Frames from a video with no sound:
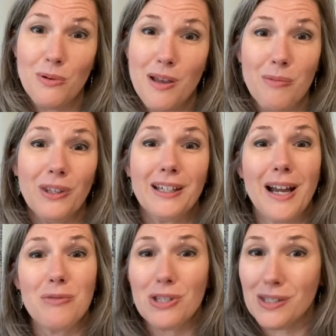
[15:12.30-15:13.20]
Like,
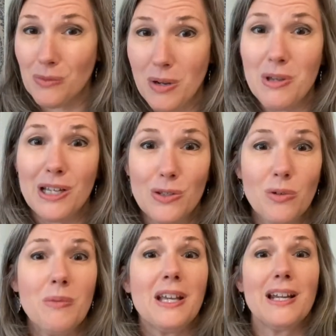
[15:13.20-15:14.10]
I'm just swimming
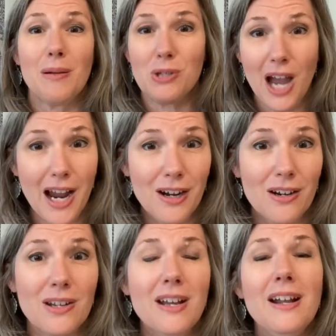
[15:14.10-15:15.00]
and I'm tired.